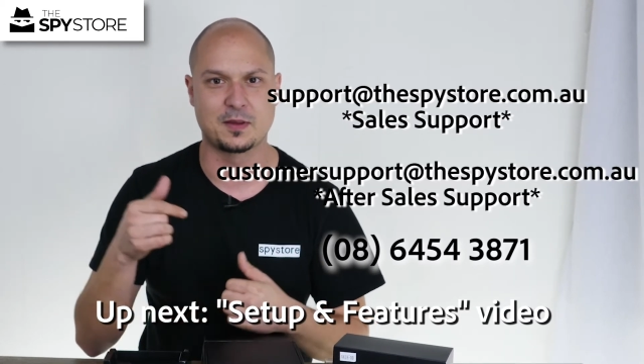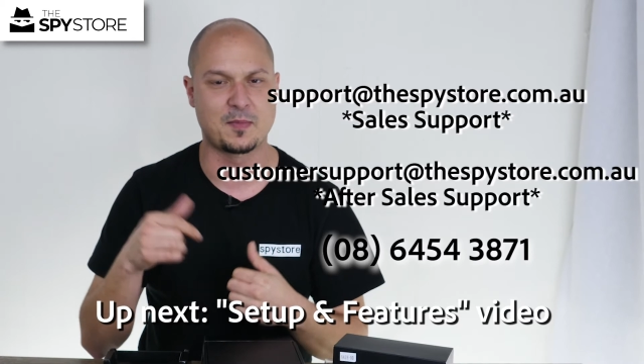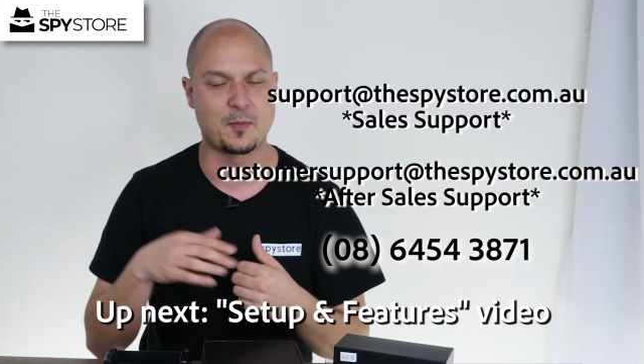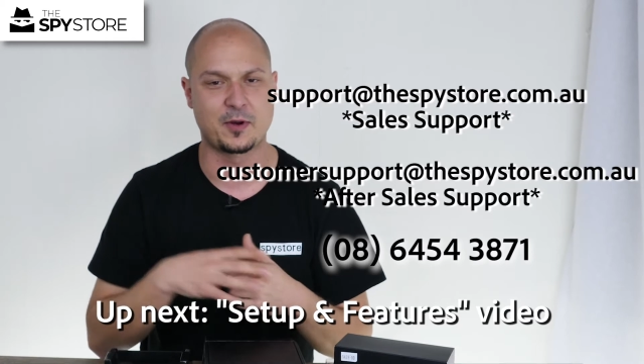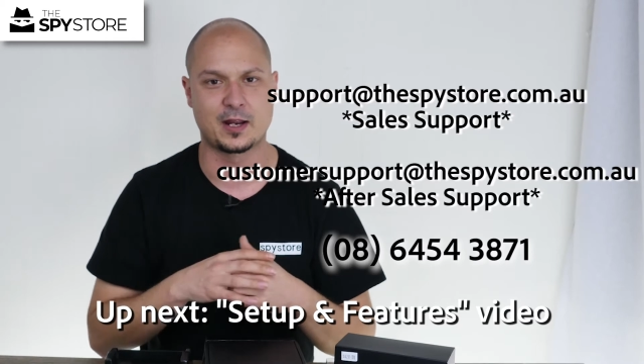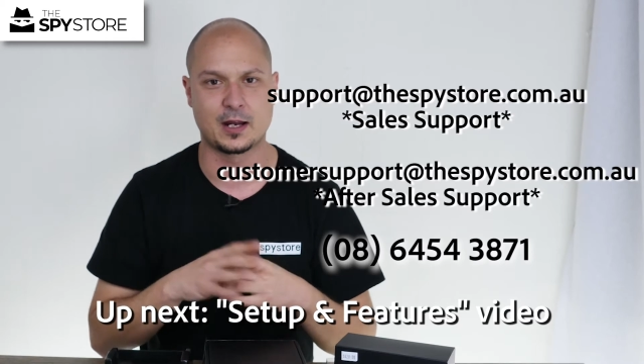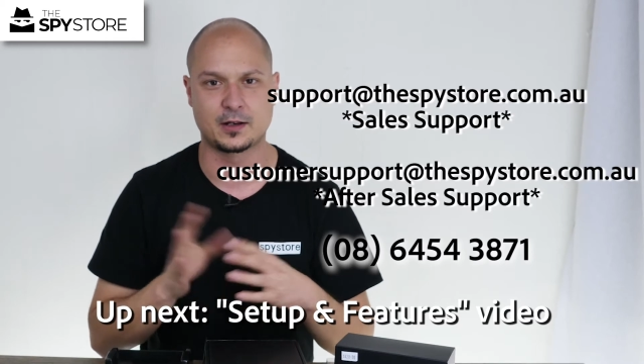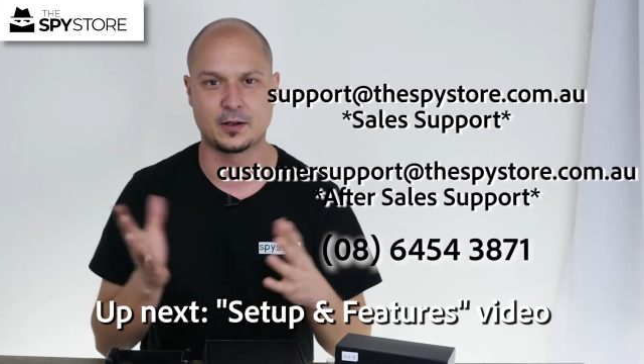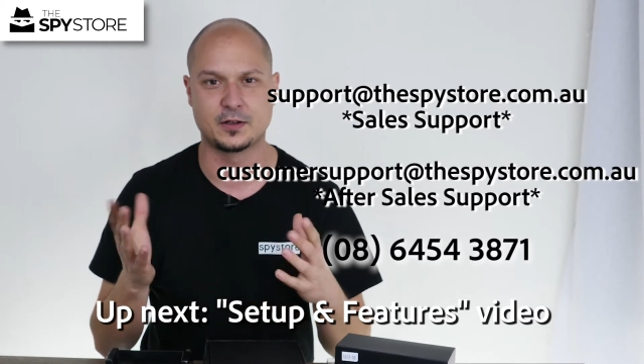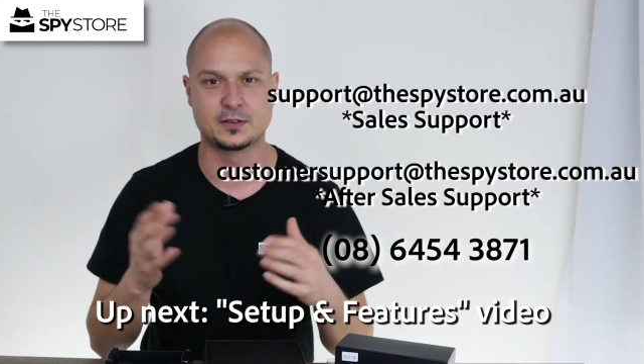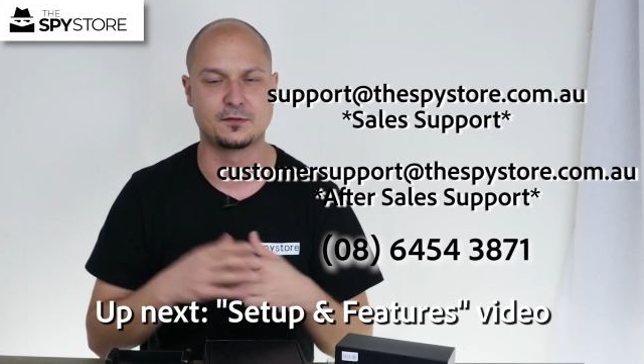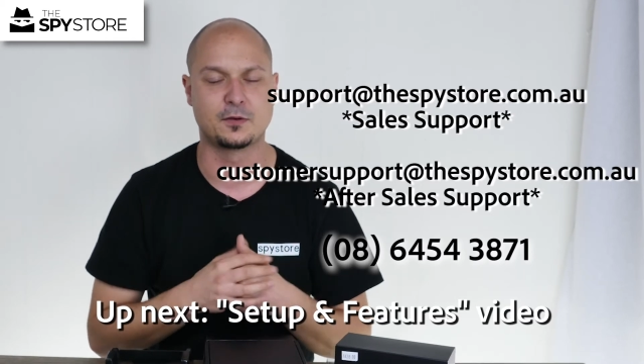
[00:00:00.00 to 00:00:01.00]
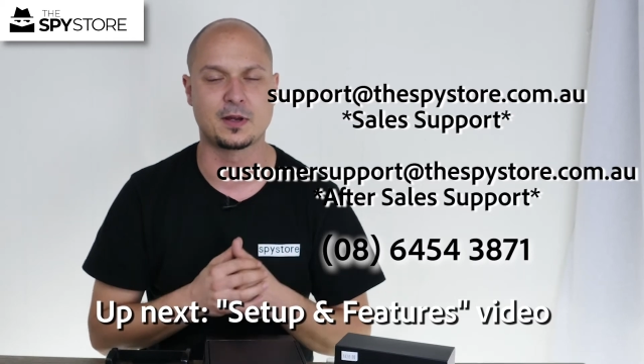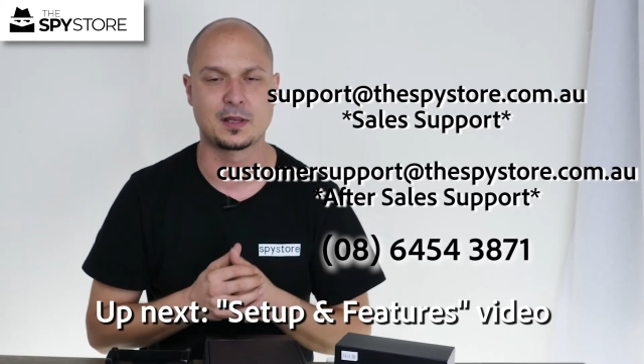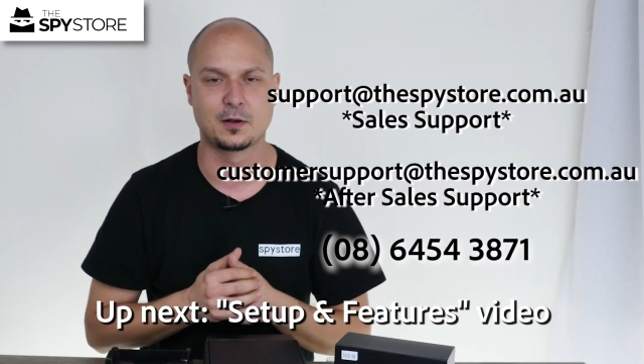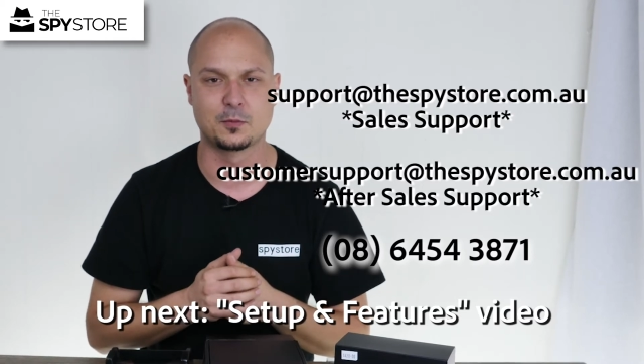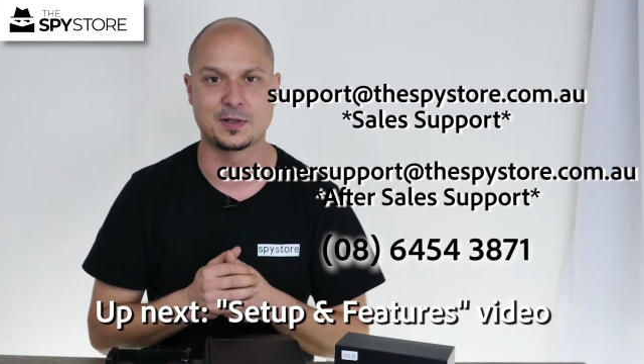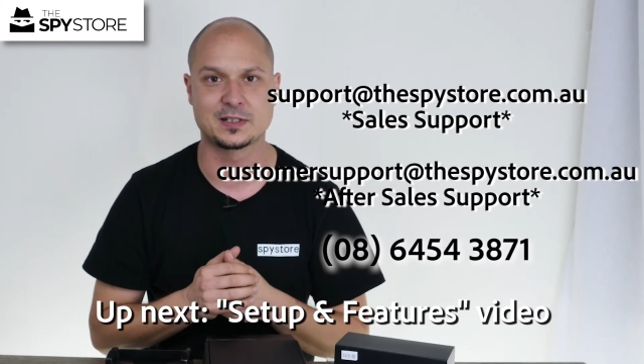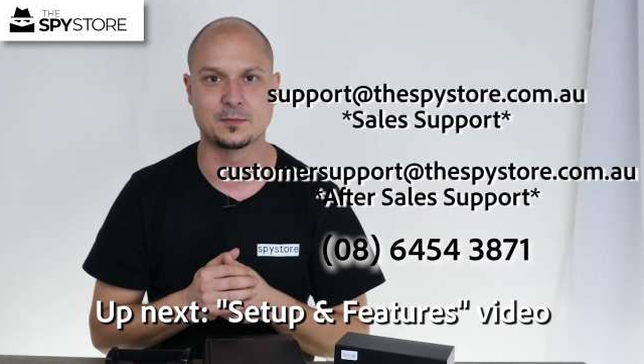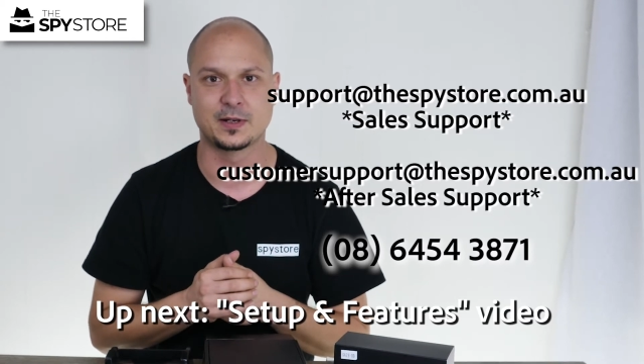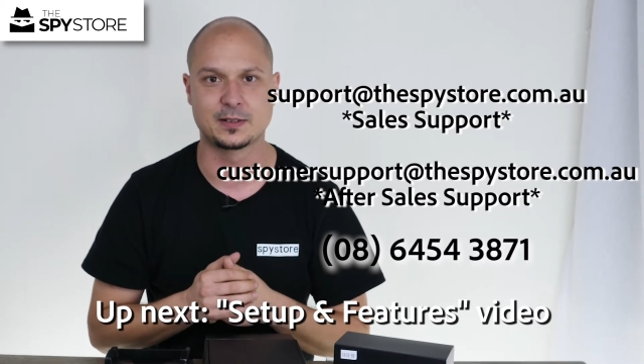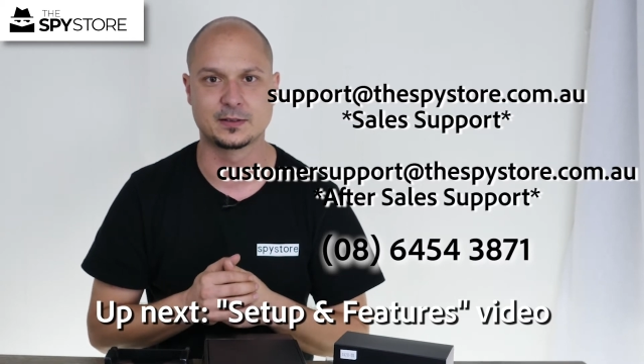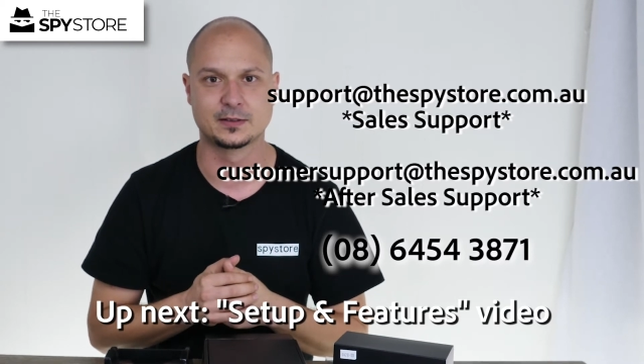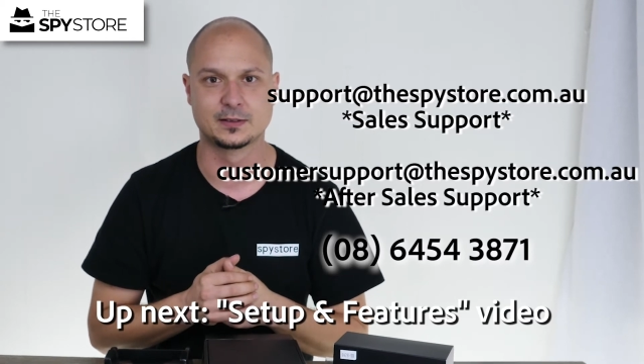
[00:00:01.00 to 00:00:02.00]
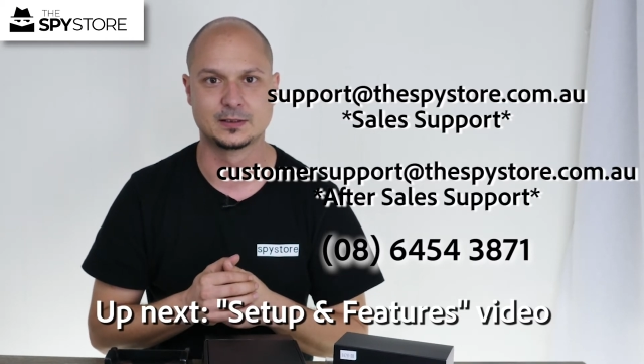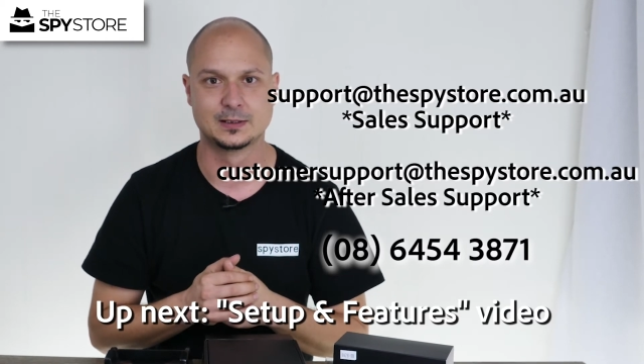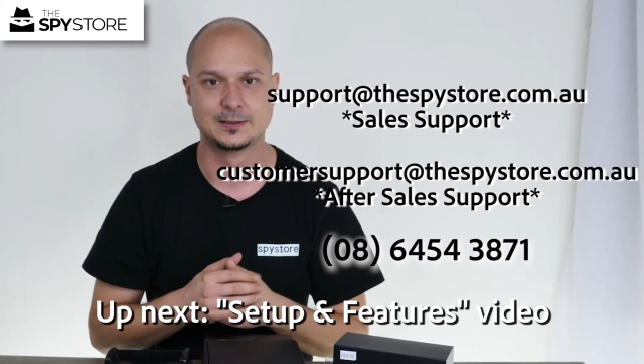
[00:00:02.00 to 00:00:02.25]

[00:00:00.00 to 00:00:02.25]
the memory card goes and a few other little bits and pieces.